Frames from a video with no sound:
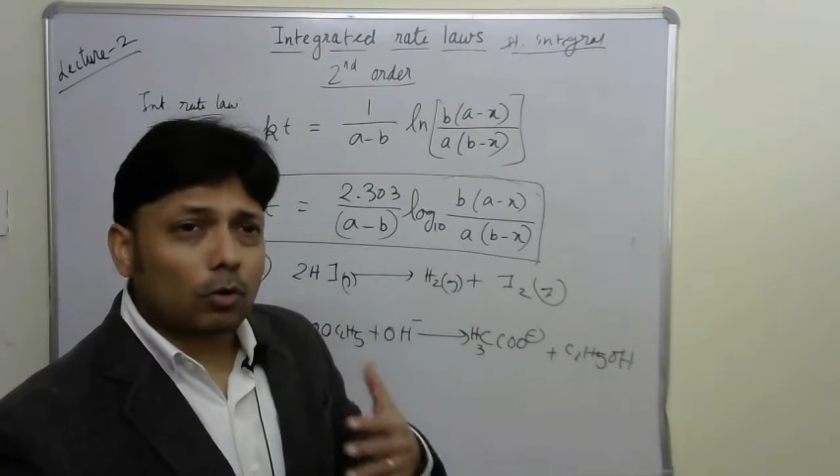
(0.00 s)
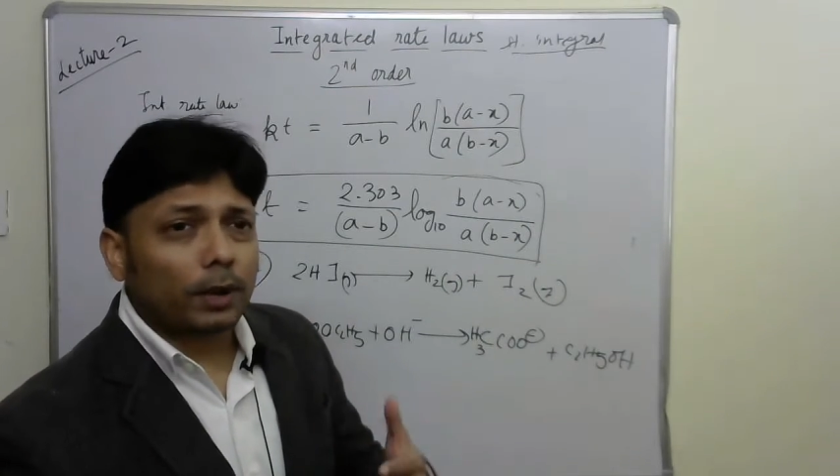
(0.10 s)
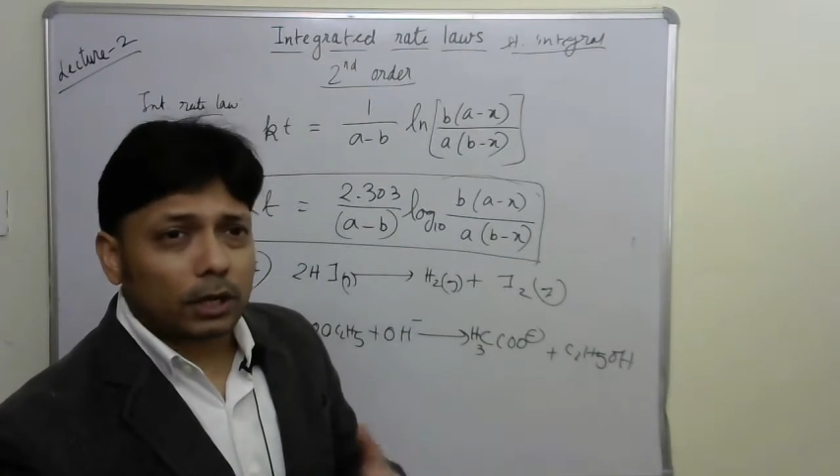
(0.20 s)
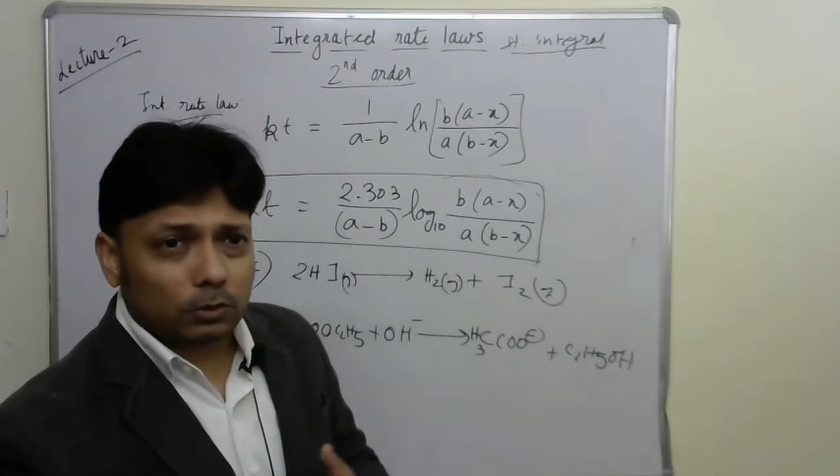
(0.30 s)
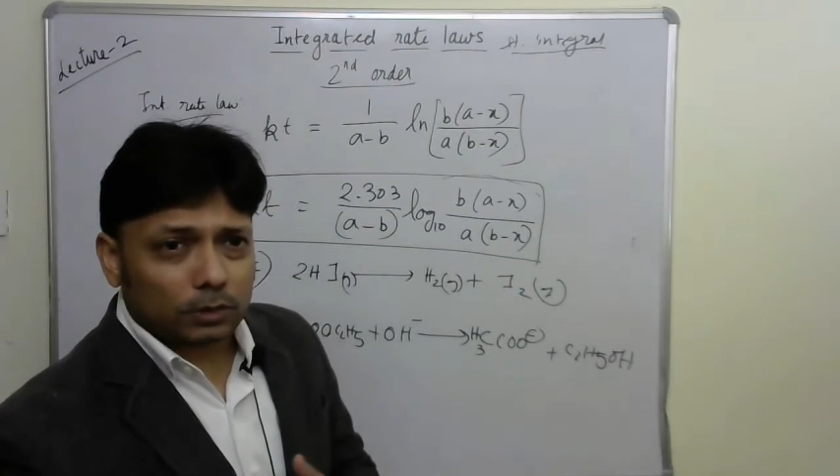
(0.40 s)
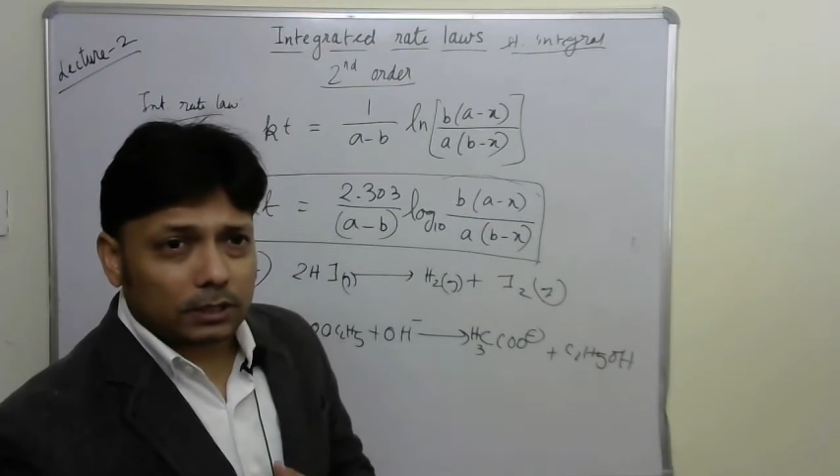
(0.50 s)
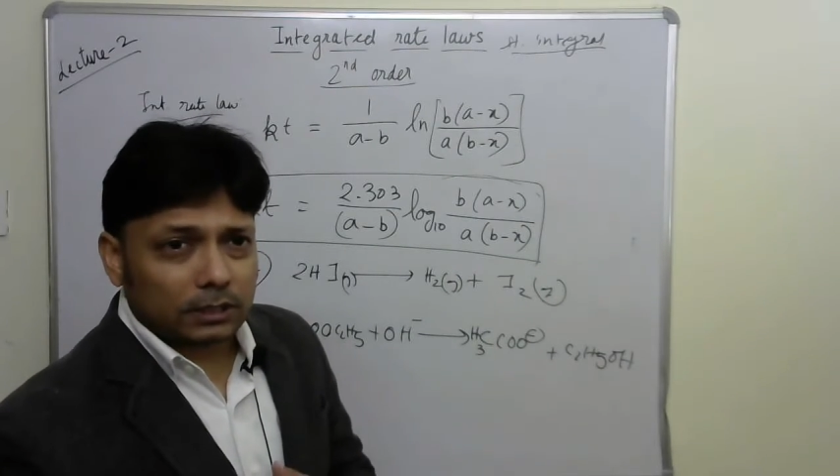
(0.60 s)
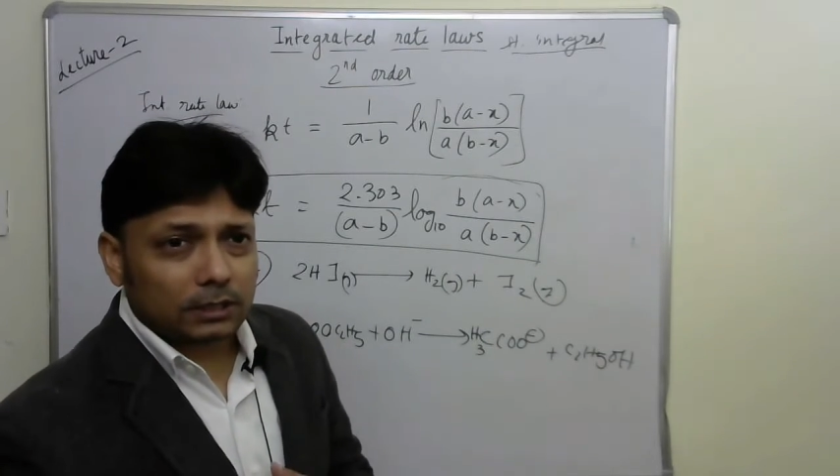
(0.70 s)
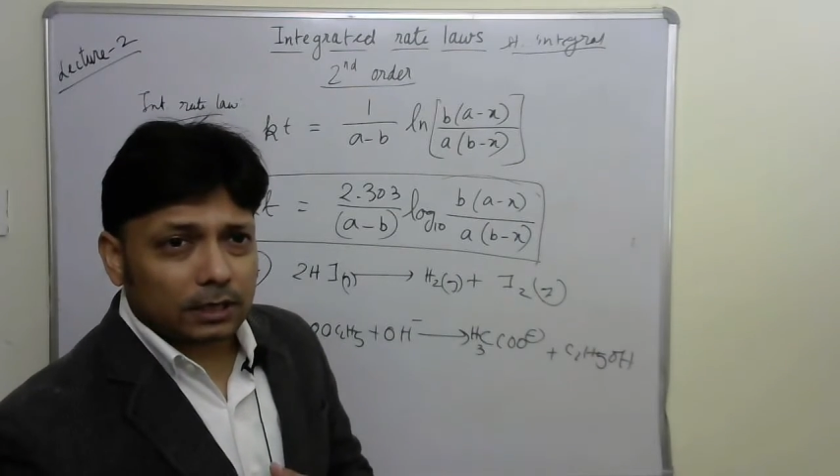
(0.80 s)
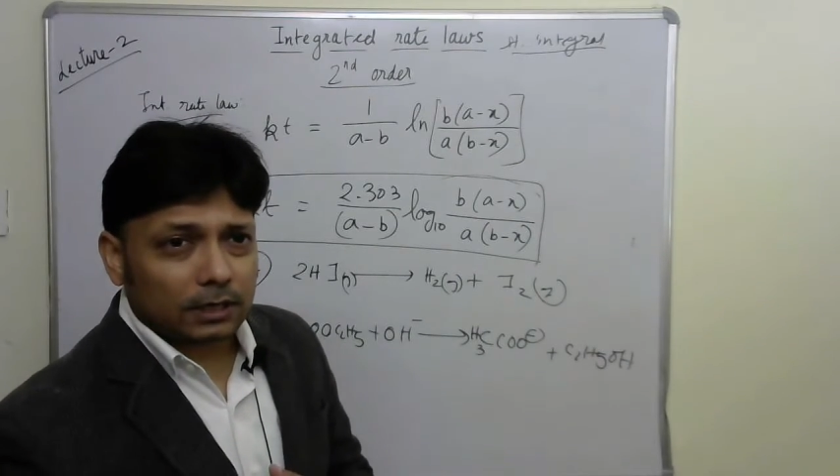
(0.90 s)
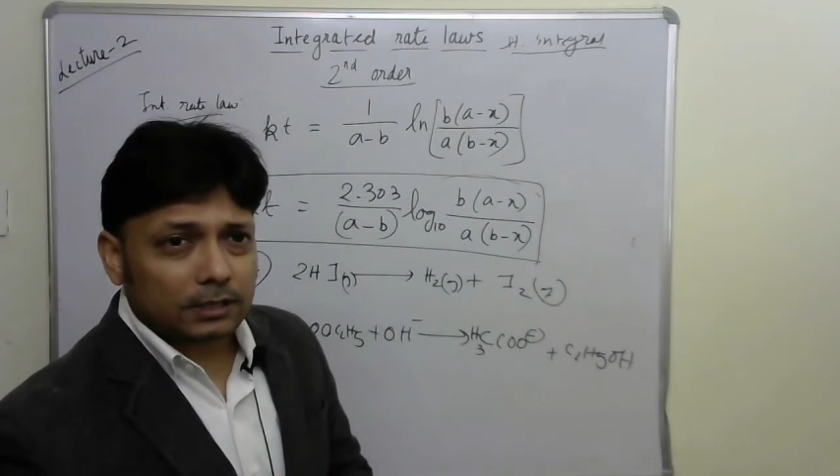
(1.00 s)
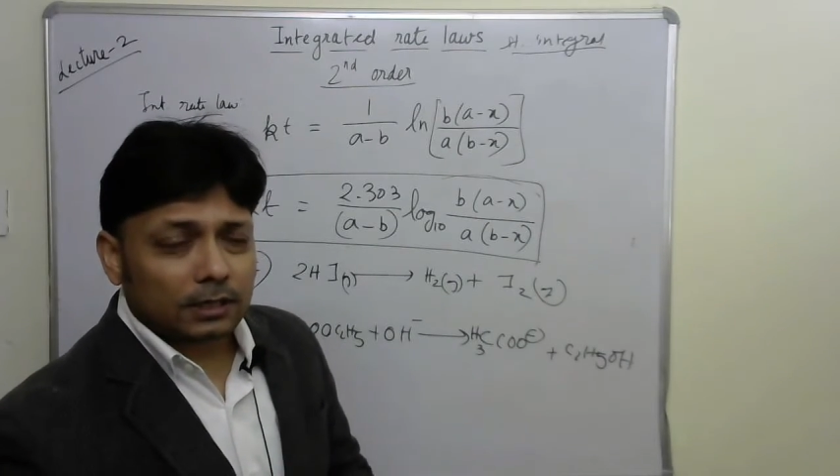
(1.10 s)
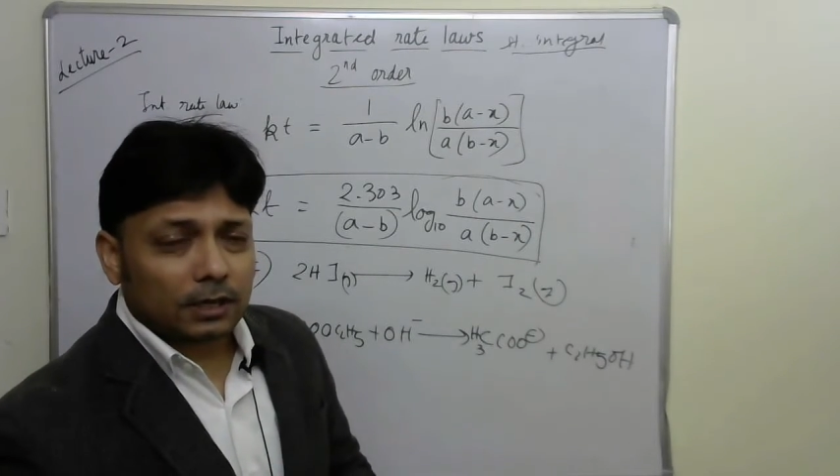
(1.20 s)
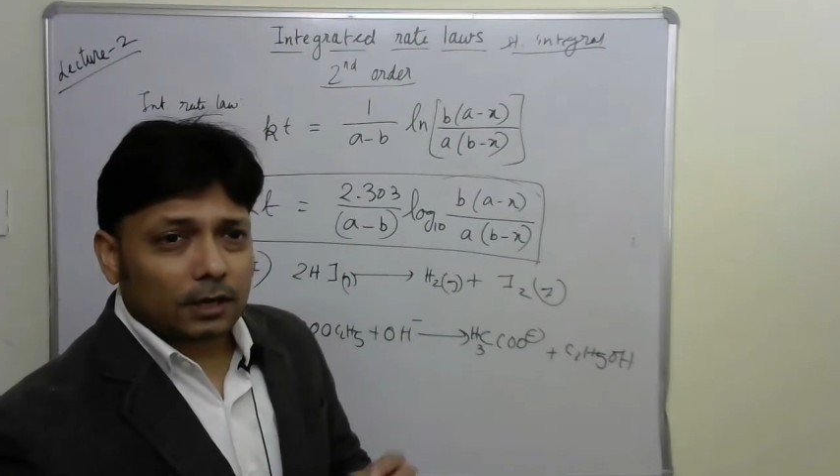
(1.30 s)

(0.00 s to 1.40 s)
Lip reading: going into the details,